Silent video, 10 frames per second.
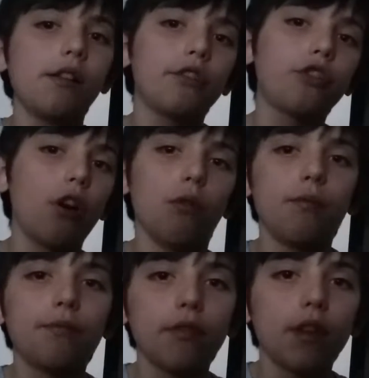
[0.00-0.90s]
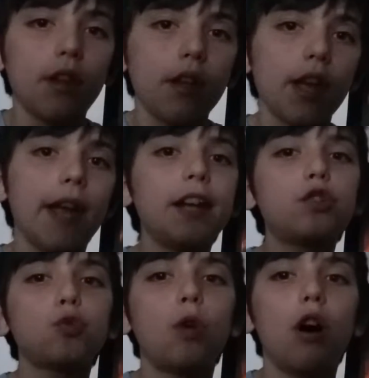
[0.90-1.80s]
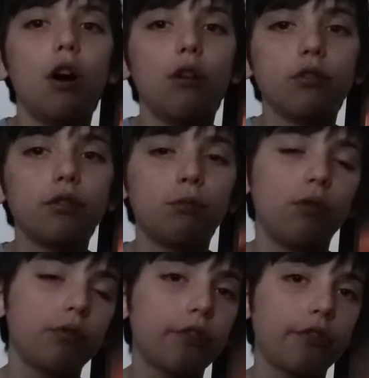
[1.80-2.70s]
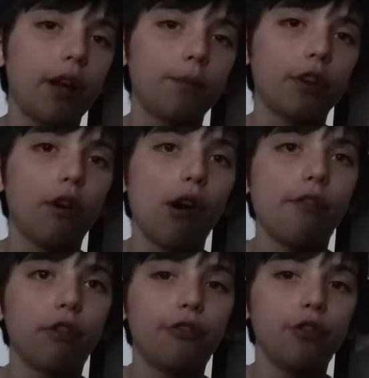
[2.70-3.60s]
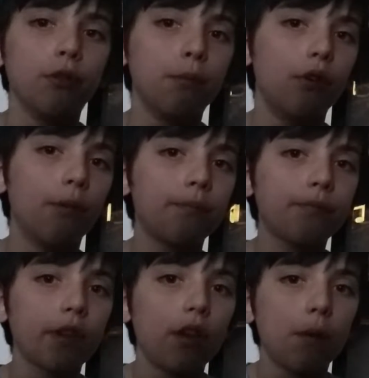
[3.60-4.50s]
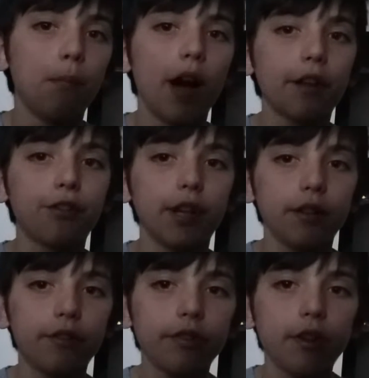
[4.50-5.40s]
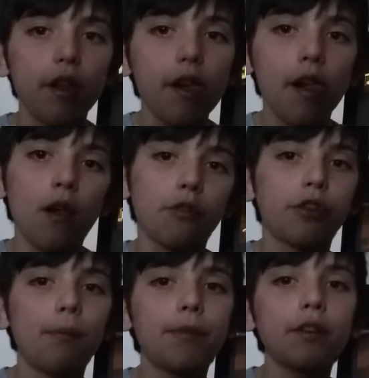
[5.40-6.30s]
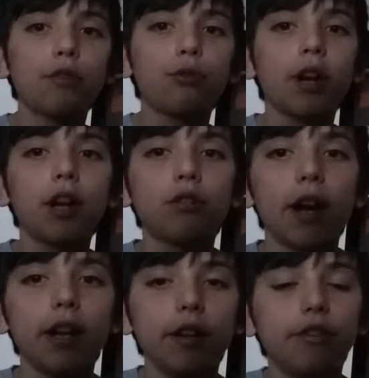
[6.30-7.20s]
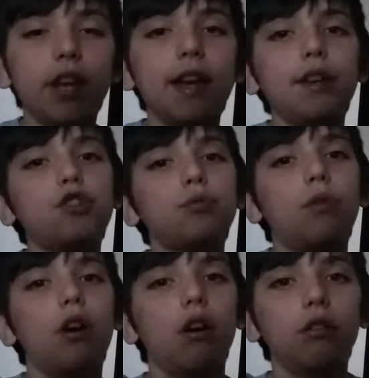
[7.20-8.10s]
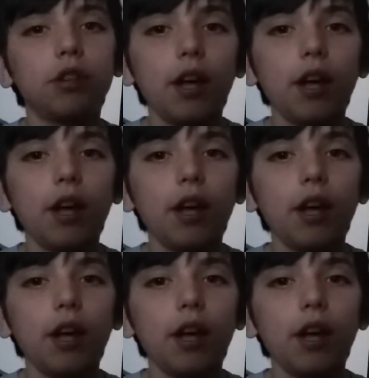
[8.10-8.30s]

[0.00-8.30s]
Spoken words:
So, each world, well, it's time to go over a few more minor things. Something that's really great is each world